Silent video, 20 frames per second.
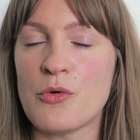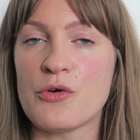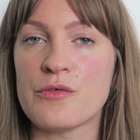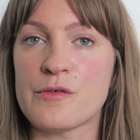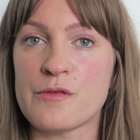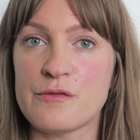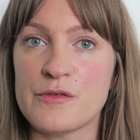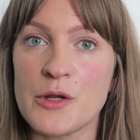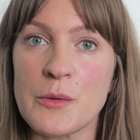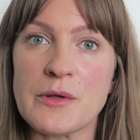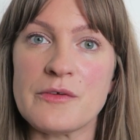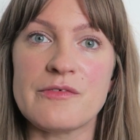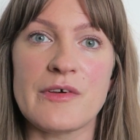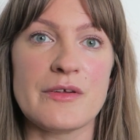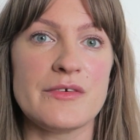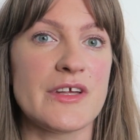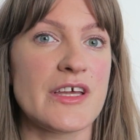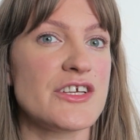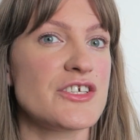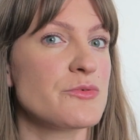more of a fluid
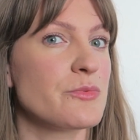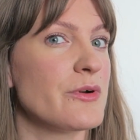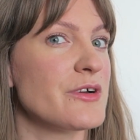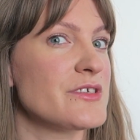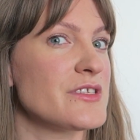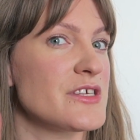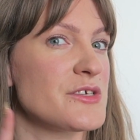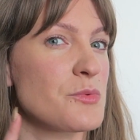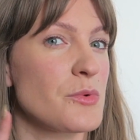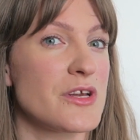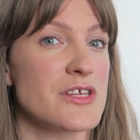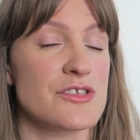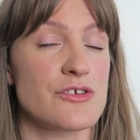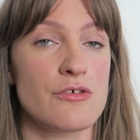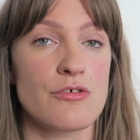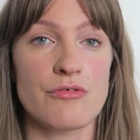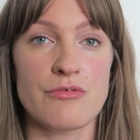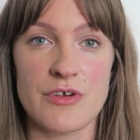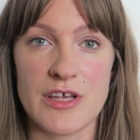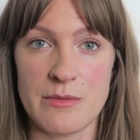foundation, whereas this one is a
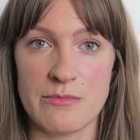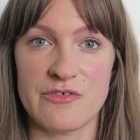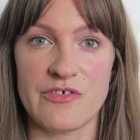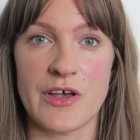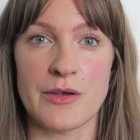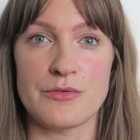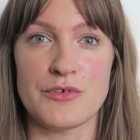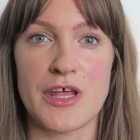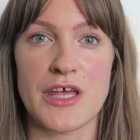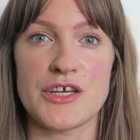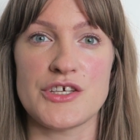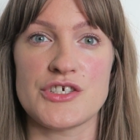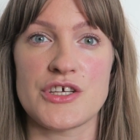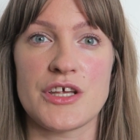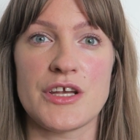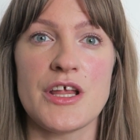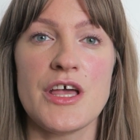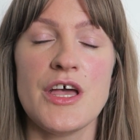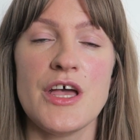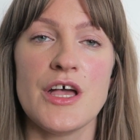cream
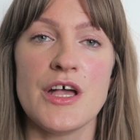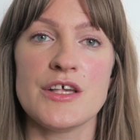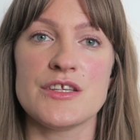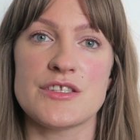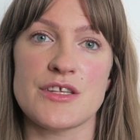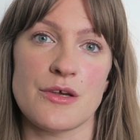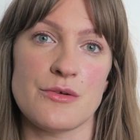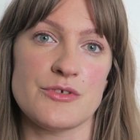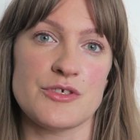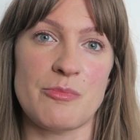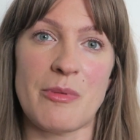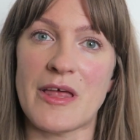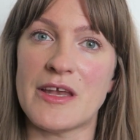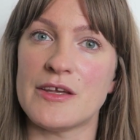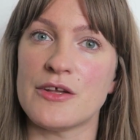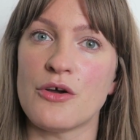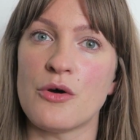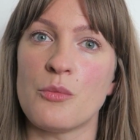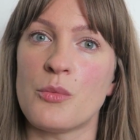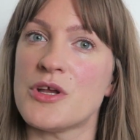foundation. So
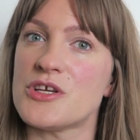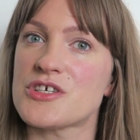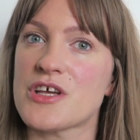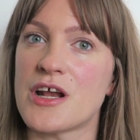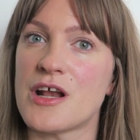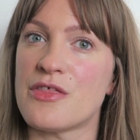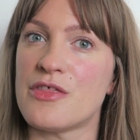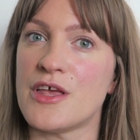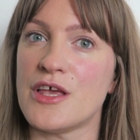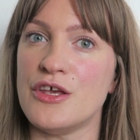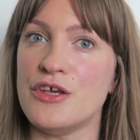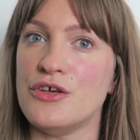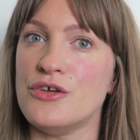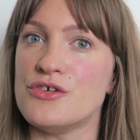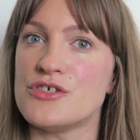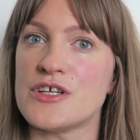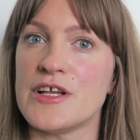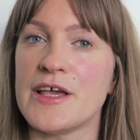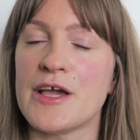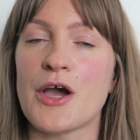depending on which kind of thing you
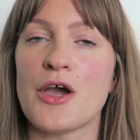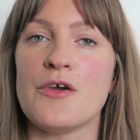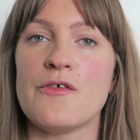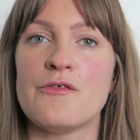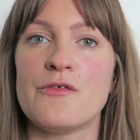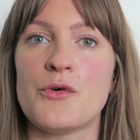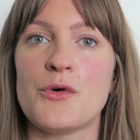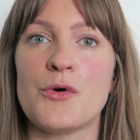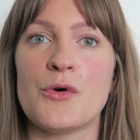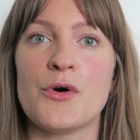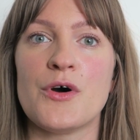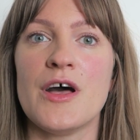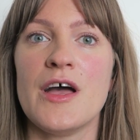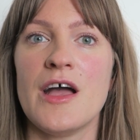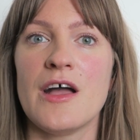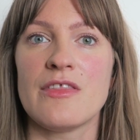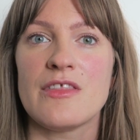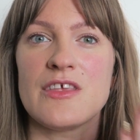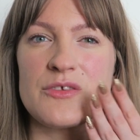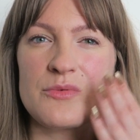usually go for,
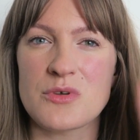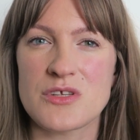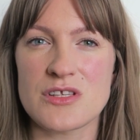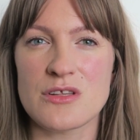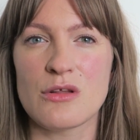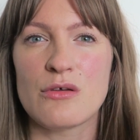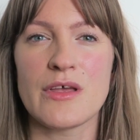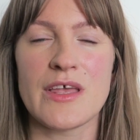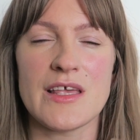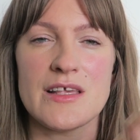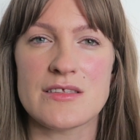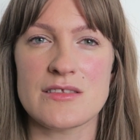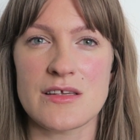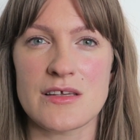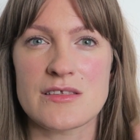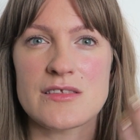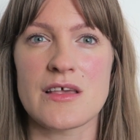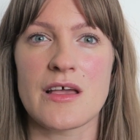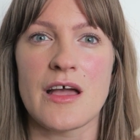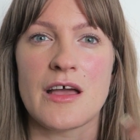this one is a lot
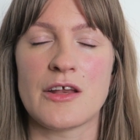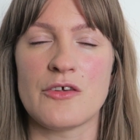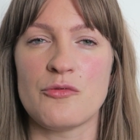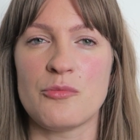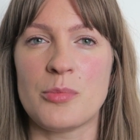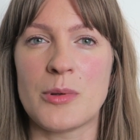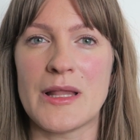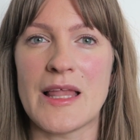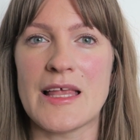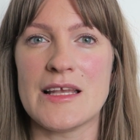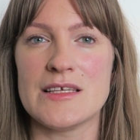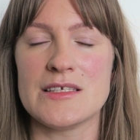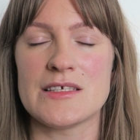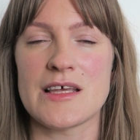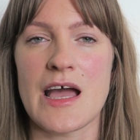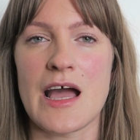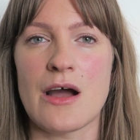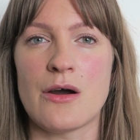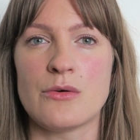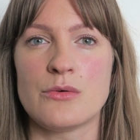easier to kind of blend
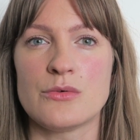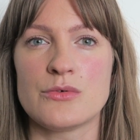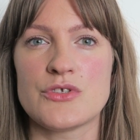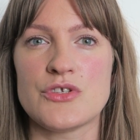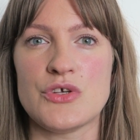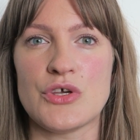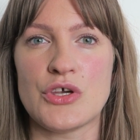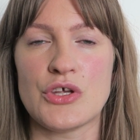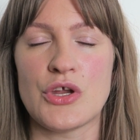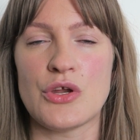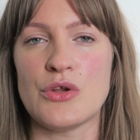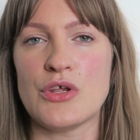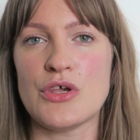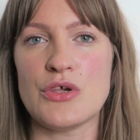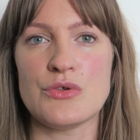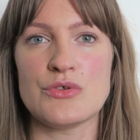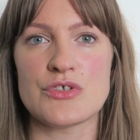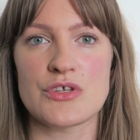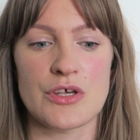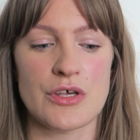out. You can
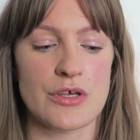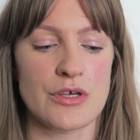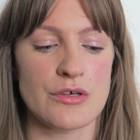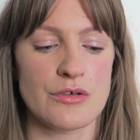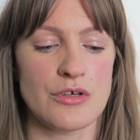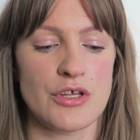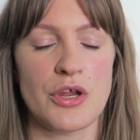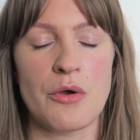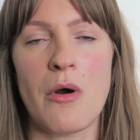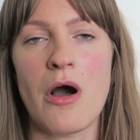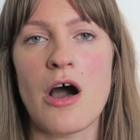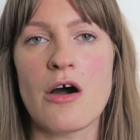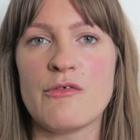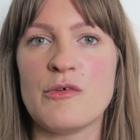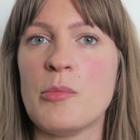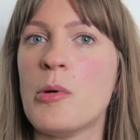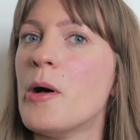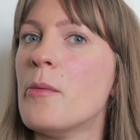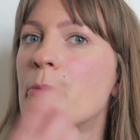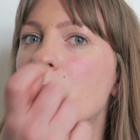use half
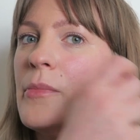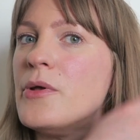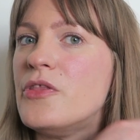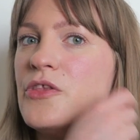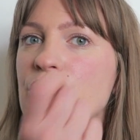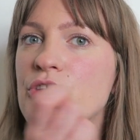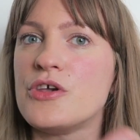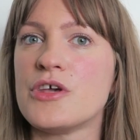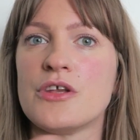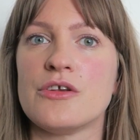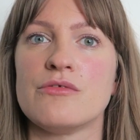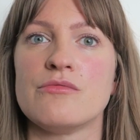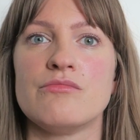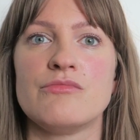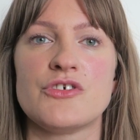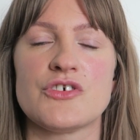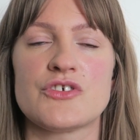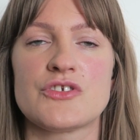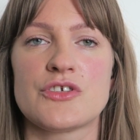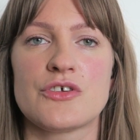a pump and you can
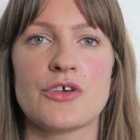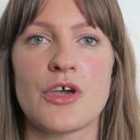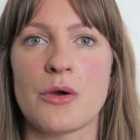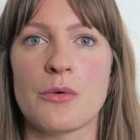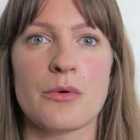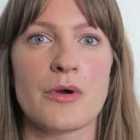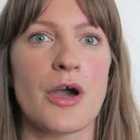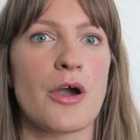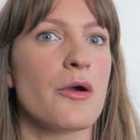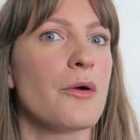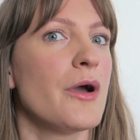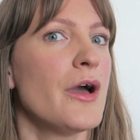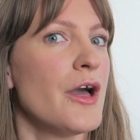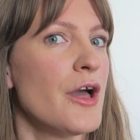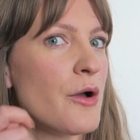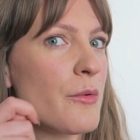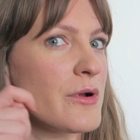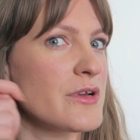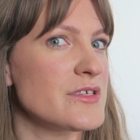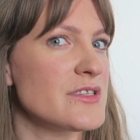just go.
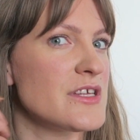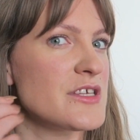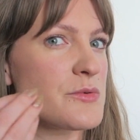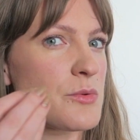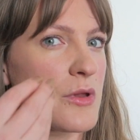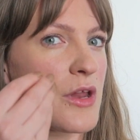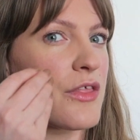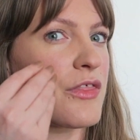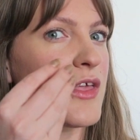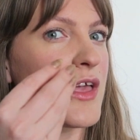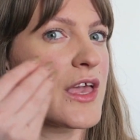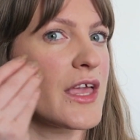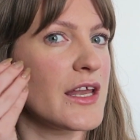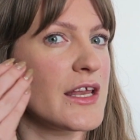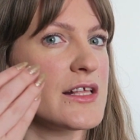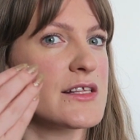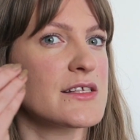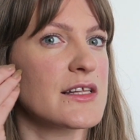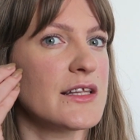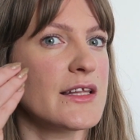Whereas this one, I think it
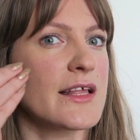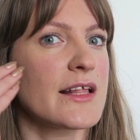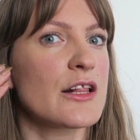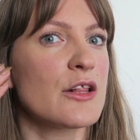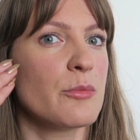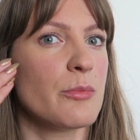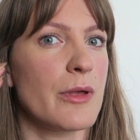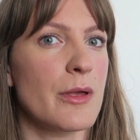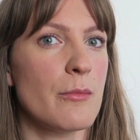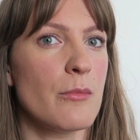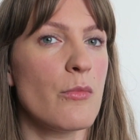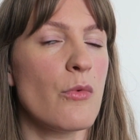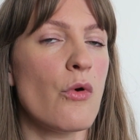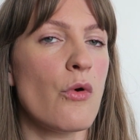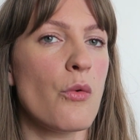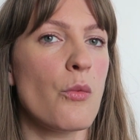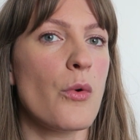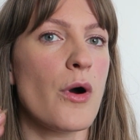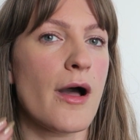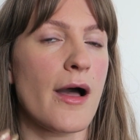needs a little bit
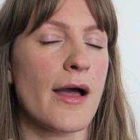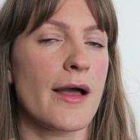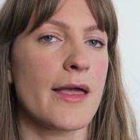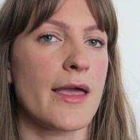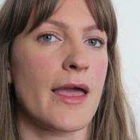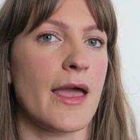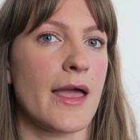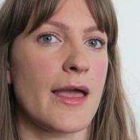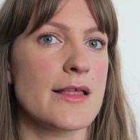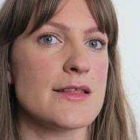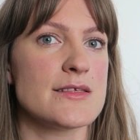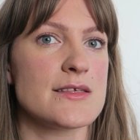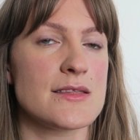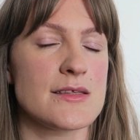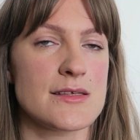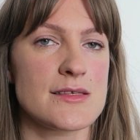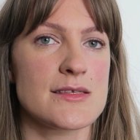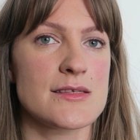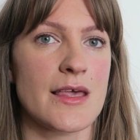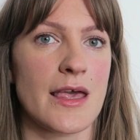more working into
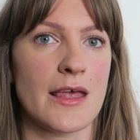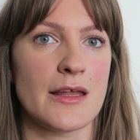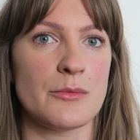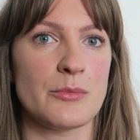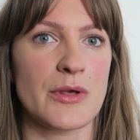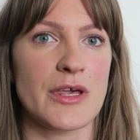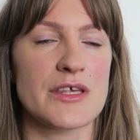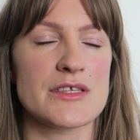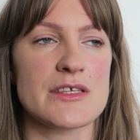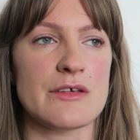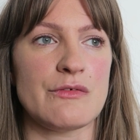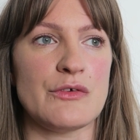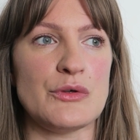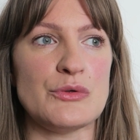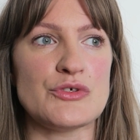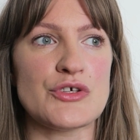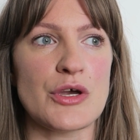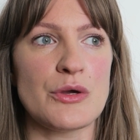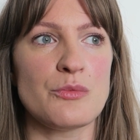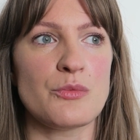the skin, because if
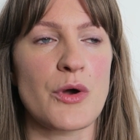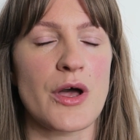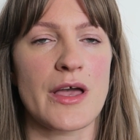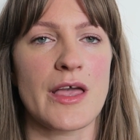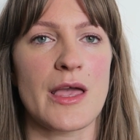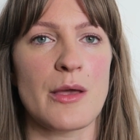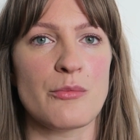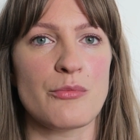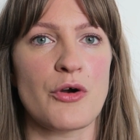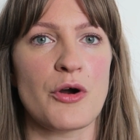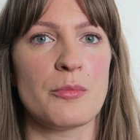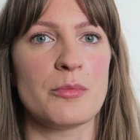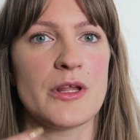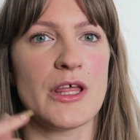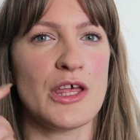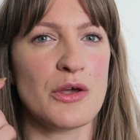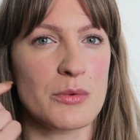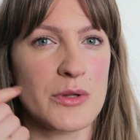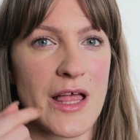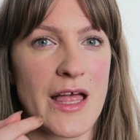you don't work it in
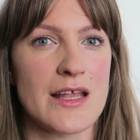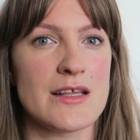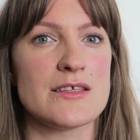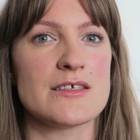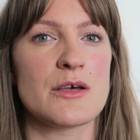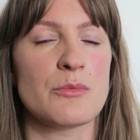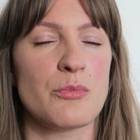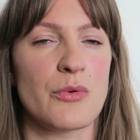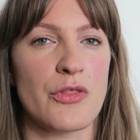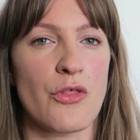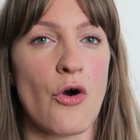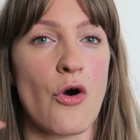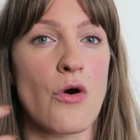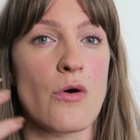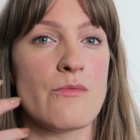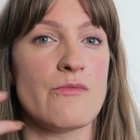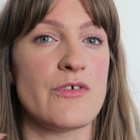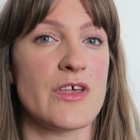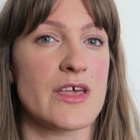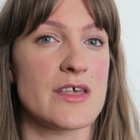properly, you will end up with
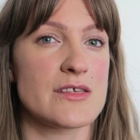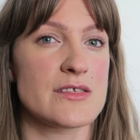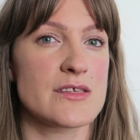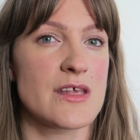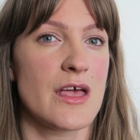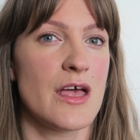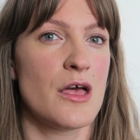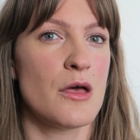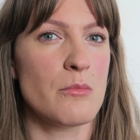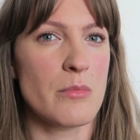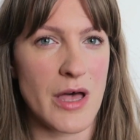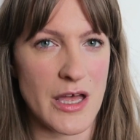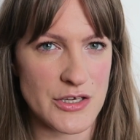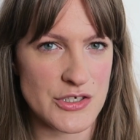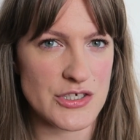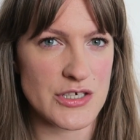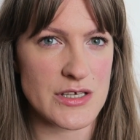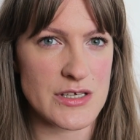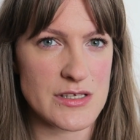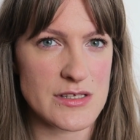obvious
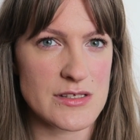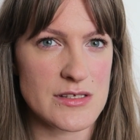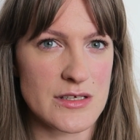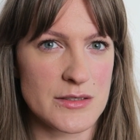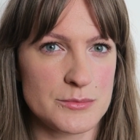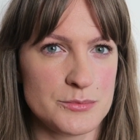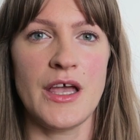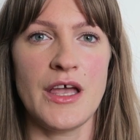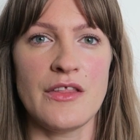patches.